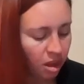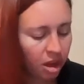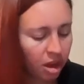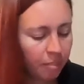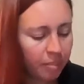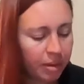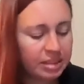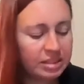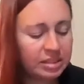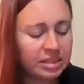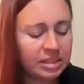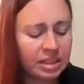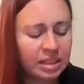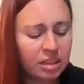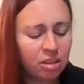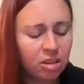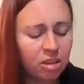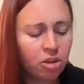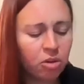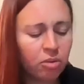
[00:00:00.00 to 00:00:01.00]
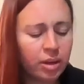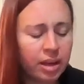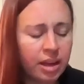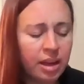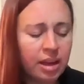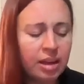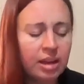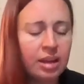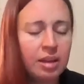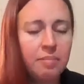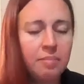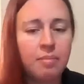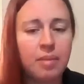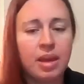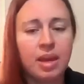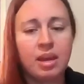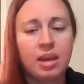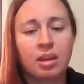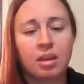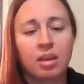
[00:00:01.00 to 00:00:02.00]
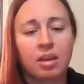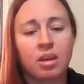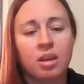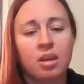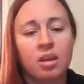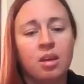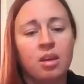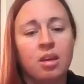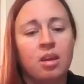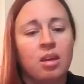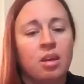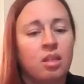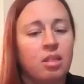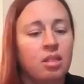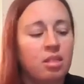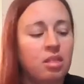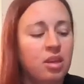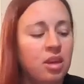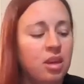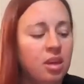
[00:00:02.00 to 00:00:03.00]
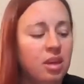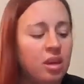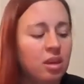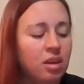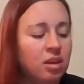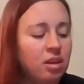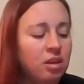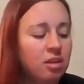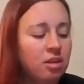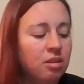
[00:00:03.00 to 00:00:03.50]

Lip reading: I did go ahead and make the